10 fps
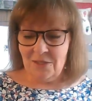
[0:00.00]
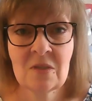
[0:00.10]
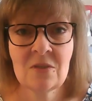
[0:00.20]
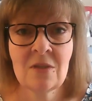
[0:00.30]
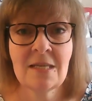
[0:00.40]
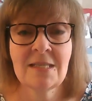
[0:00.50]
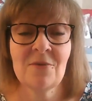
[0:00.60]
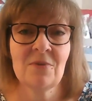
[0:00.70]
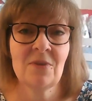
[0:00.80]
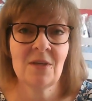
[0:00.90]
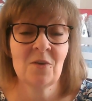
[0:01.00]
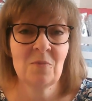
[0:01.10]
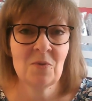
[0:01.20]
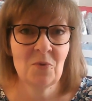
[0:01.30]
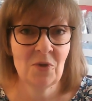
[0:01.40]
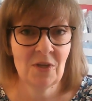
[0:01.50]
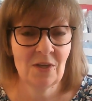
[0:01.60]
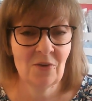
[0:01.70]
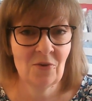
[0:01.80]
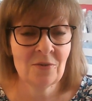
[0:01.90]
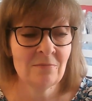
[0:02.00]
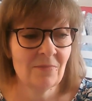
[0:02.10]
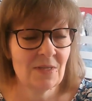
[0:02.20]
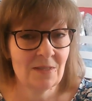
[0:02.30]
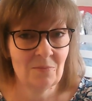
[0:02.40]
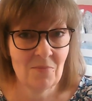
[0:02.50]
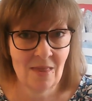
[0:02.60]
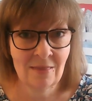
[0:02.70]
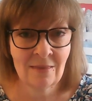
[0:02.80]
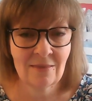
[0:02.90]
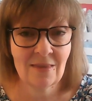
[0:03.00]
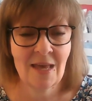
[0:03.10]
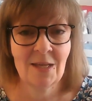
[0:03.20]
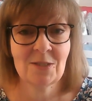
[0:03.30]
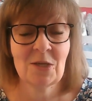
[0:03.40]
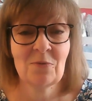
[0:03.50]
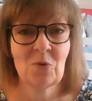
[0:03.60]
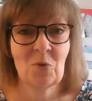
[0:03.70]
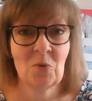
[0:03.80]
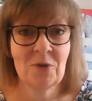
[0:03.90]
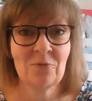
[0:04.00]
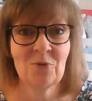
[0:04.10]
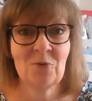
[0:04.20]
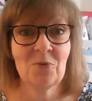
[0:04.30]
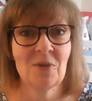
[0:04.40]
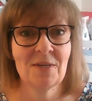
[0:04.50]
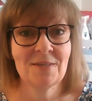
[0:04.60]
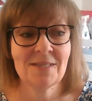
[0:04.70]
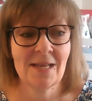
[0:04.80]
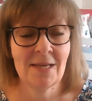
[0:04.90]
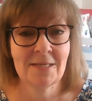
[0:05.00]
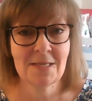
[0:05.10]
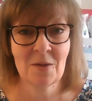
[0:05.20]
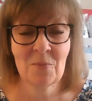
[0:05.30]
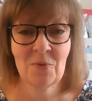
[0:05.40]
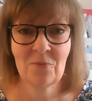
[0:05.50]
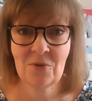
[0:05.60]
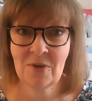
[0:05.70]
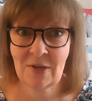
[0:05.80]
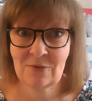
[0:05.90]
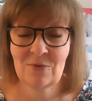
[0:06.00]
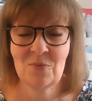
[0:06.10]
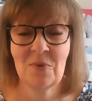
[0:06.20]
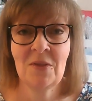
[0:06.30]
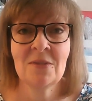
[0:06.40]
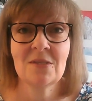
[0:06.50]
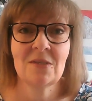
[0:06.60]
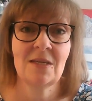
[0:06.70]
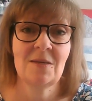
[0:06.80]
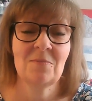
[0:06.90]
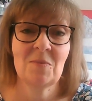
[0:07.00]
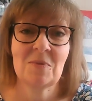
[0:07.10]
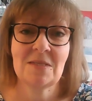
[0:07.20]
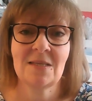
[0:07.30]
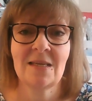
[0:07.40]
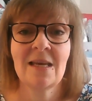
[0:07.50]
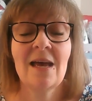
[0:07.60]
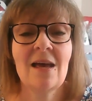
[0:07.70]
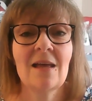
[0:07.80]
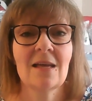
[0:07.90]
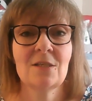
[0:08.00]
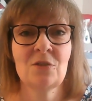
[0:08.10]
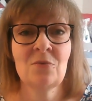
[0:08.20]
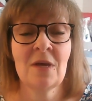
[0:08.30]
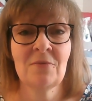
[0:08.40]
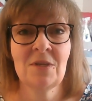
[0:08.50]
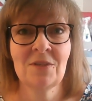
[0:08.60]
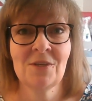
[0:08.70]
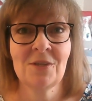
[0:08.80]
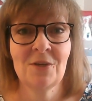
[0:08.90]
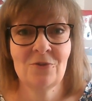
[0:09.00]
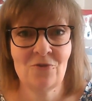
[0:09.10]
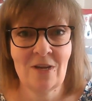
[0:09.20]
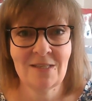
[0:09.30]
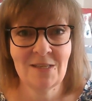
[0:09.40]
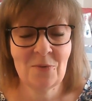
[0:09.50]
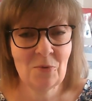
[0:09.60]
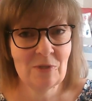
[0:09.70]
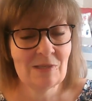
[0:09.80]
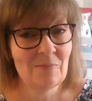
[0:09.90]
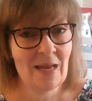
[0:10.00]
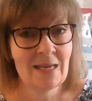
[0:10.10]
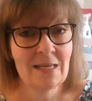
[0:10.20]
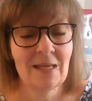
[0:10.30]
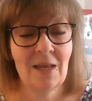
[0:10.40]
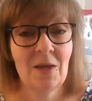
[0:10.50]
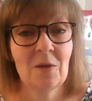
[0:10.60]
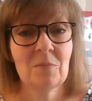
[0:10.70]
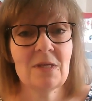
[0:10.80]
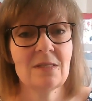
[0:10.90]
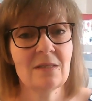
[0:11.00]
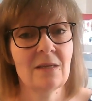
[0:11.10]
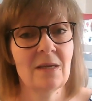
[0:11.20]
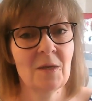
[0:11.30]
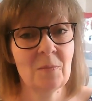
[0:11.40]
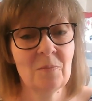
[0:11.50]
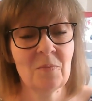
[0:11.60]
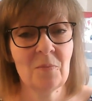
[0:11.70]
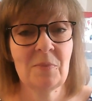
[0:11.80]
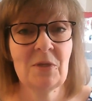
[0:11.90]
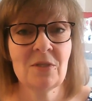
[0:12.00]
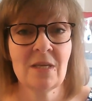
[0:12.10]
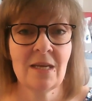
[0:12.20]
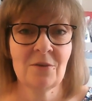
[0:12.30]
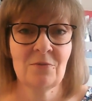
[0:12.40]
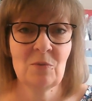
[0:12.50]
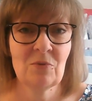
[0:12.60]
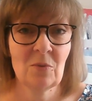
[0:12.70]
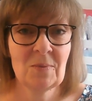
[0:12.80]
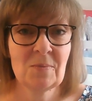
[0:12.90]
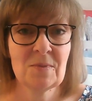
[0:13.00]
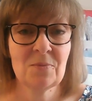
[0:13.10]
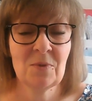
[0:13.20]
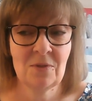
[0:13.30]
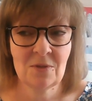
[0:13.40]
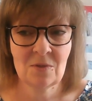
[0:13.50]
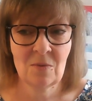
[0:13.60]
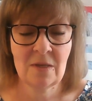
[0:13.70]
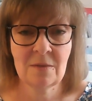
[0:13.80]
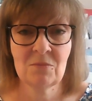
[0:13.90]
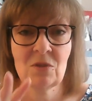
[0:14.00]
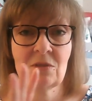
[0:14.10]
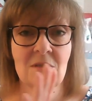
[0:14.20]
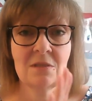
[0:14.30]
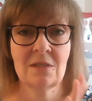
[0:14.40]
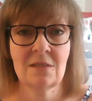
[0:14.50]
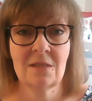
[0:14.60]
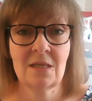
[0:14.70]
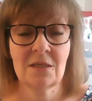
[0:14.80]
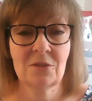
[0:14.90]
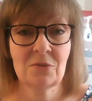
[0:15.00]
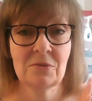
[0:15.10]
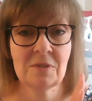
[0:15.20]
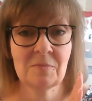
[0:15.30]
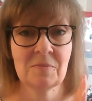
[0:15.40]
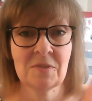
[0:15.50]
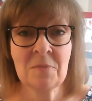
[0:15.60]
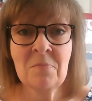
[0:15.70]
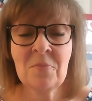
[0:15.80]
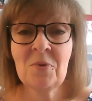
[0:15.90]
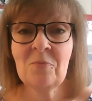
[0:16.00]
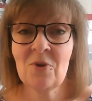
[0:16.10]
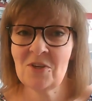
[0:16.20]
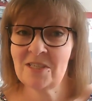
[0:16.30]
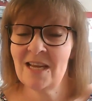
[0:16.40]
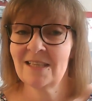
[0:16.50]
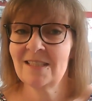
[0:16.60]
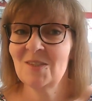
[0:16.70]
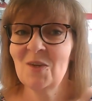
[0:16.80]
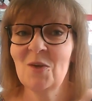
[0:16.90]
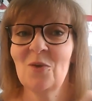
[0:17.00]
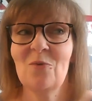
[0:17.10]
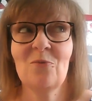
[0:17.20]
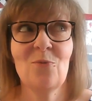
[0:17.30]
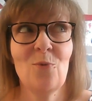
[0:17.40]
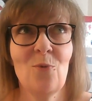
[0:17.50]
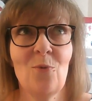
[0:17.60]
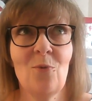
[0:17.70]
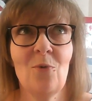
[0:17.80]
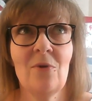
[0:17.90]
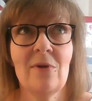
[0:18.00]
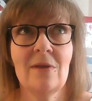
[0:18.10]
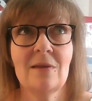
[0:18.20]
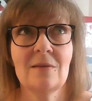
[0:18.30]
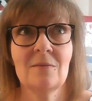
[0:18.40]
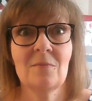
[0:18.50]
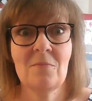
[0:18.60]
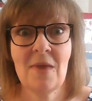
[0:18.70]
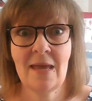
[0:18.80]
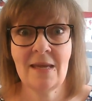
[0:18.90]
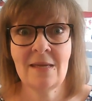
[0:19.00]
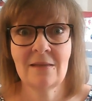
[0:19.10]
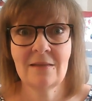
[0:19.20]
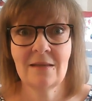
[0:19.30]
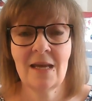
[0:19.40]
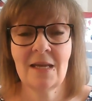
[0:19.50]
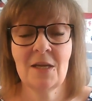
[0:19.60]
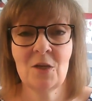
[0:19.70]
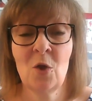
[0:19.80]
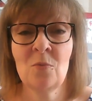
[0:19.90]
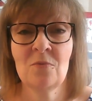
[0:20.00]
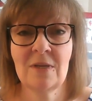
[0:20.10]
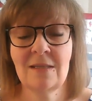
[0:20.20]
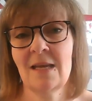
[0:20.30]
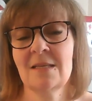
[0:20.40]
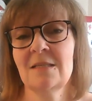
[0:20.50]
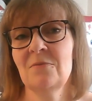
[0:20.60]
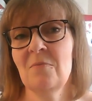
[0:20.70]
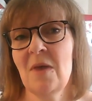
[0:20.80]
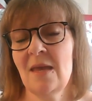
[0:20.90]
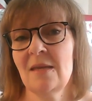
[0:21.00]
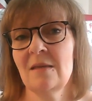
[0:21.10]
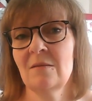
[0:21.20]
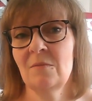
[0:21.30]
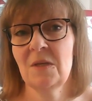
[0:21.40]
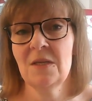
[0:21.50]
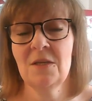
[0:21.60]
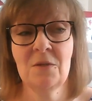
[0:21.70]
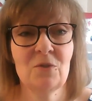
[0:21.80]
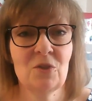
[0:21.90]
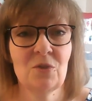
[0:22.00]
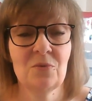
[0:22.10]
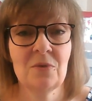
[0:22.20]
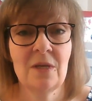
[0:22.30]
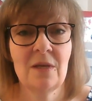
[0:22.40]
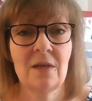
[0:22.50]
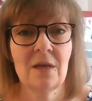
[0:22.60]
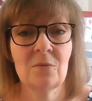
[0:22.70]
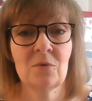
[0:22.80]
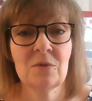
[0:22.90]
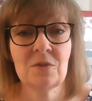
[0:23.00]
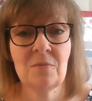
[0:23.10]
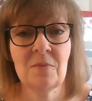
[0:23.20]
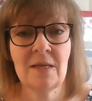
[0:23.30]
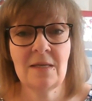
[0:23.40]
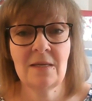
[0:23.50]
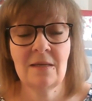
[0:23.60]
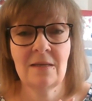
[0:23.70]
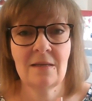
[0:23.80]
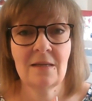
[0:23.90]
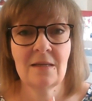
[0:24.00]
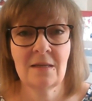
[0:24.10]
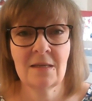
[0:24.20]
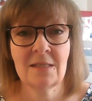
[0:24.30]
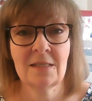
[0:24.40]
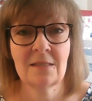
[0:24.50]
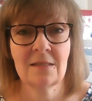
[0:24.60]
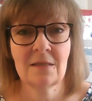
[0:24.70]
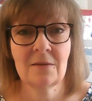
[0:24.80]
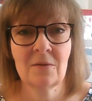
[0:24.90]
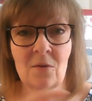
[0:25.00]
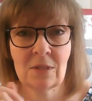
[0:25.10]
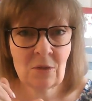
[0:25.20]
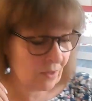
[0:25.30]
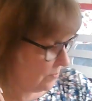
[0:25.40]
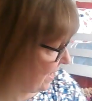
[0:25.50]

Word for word: So that's everything I've been working on this month and I've got quite a few things lined up for the next few months to keep me busy. I do have another dress I want to make but um, because I had a few problems with this one, I'm just going to stick to some simple projects for May. And then hopefully at the end of May, beginning of June, I want to make a nice, oh, I've got the